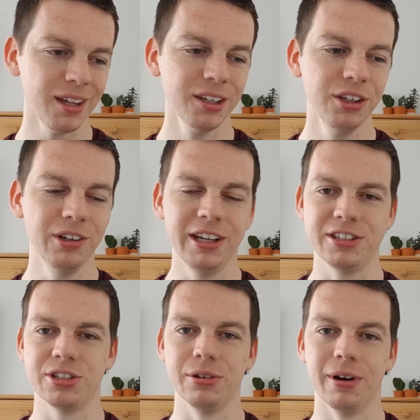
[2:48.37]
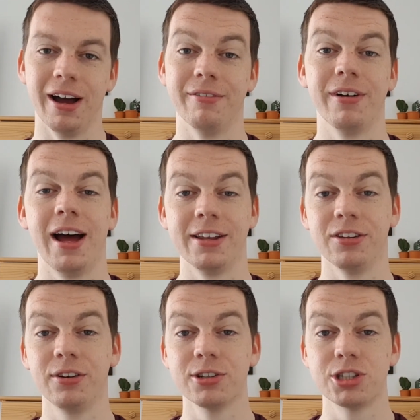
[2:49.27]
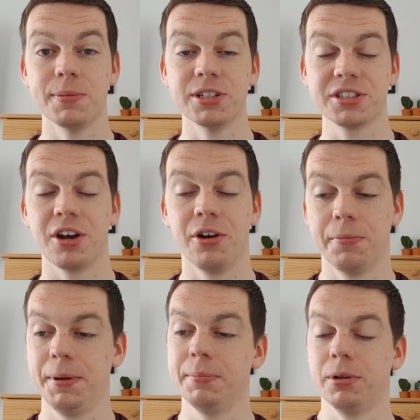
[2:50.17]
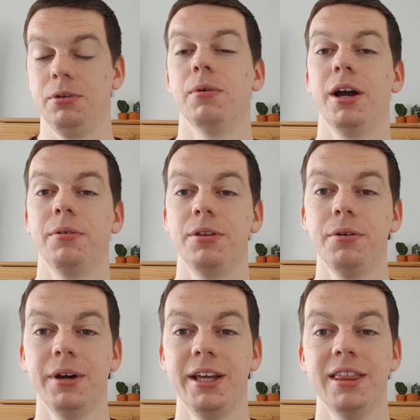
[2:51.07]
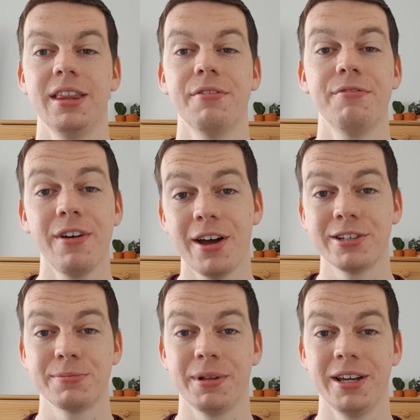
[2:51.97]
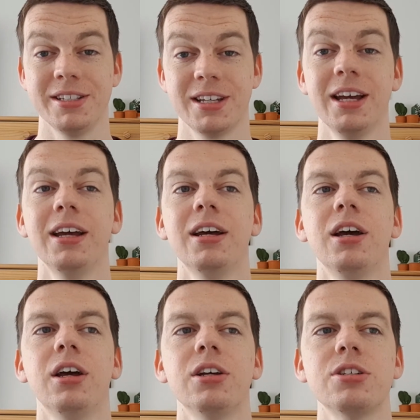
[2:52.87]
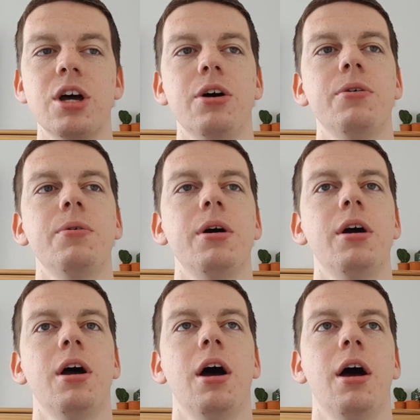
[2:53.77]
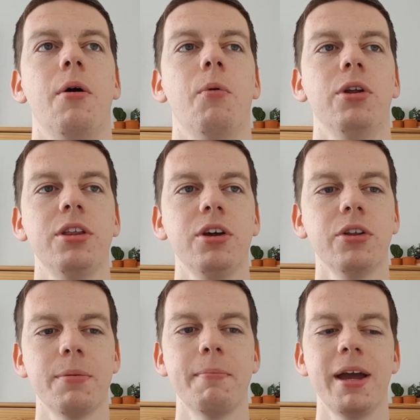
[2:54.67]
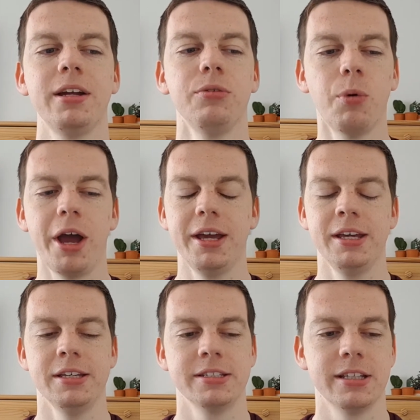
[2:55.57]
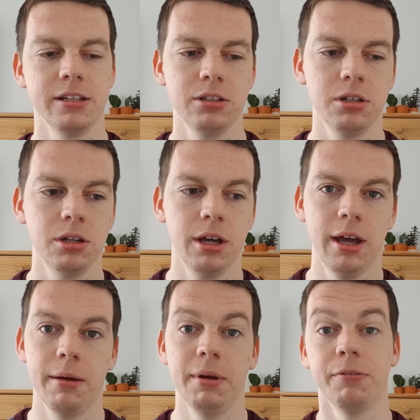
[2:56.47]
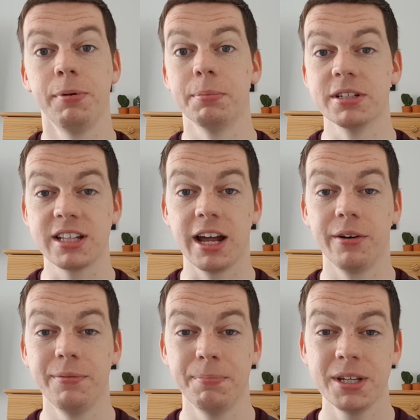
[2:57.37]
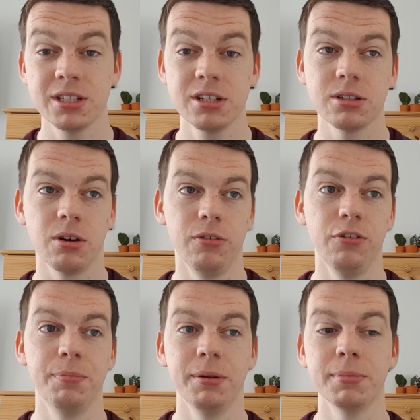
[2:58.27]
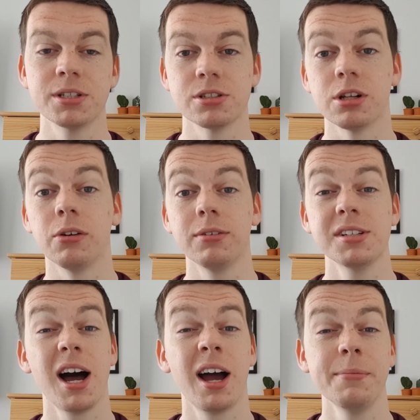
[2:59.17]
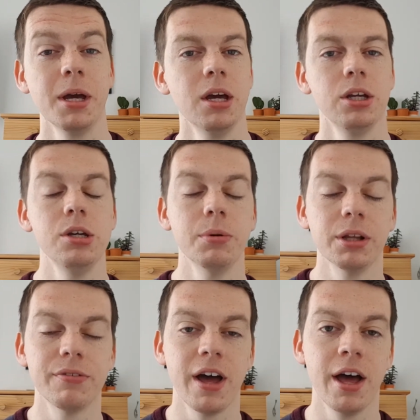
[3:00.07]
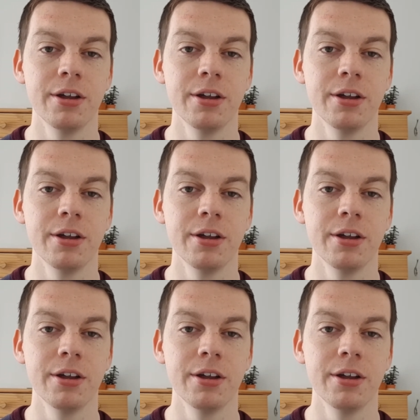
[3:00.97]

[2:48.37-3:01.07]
you need to have had the customers or people who work with you in the first place. So one of the other main ways that if people are starting out in business, or if you've been in business a long time, you will have heard